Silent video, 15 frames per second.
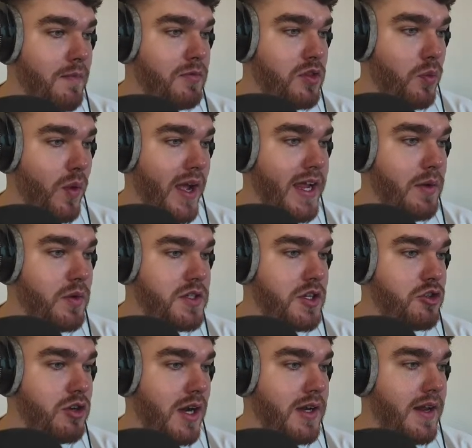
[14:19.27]
The way he was in
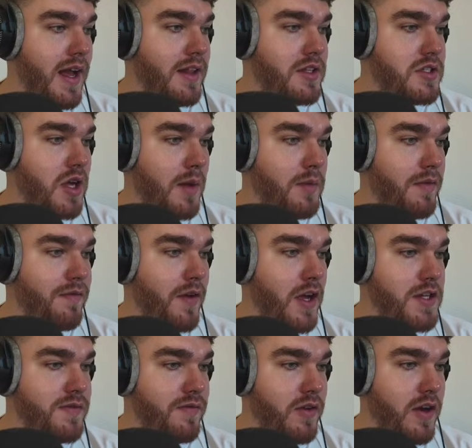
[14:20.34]
training at the time, the
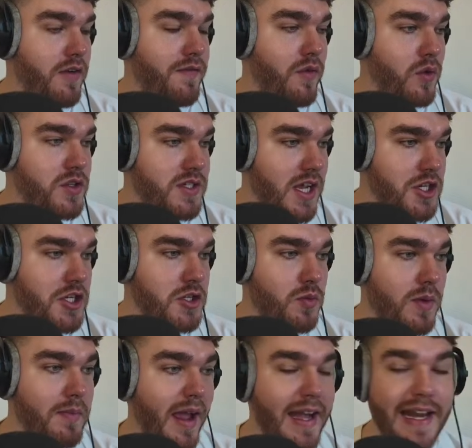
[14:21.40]
first 3 or 4 sessions,
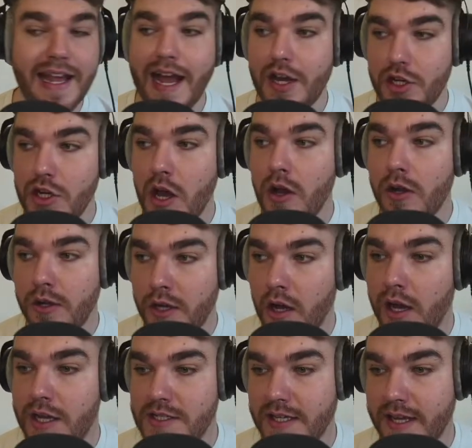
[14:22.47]
we mainly had young
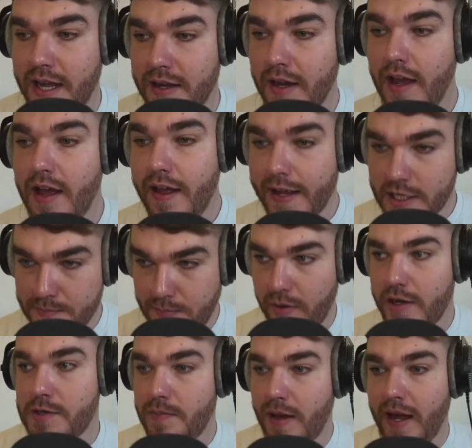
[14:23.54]
guys. Again,
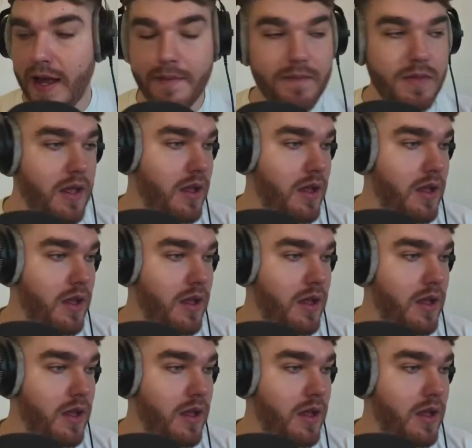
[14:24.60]
experienced player.